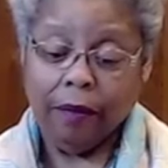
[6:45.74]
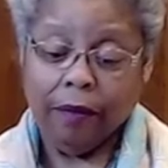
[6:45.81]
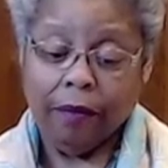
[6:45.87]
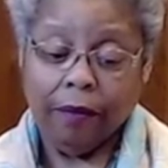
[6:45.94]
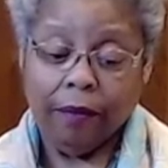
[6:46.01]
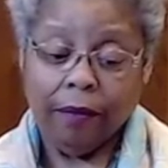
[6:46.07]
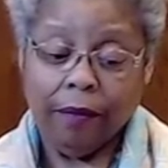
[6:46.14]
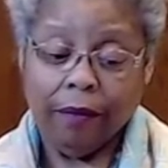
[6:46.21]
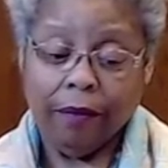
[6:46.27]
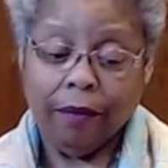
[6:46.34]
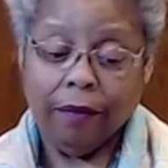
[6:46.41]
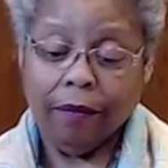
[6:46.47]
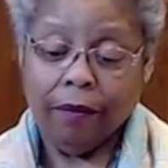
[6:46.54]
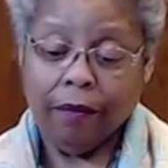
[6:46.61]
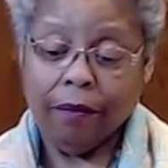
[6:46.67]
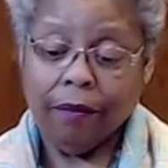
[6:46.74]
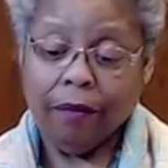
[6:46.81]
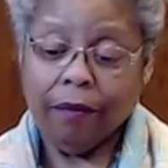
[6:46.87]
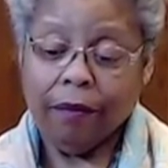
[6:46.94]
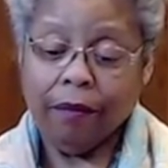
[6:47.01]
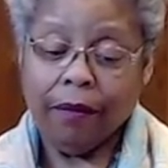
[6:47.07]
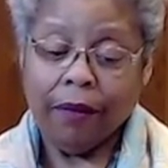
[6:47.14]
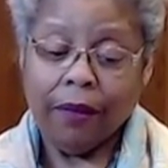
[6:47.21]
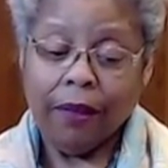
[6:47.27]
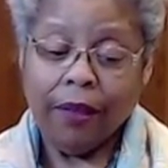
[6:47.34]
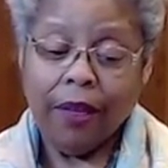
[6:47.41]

[no speech]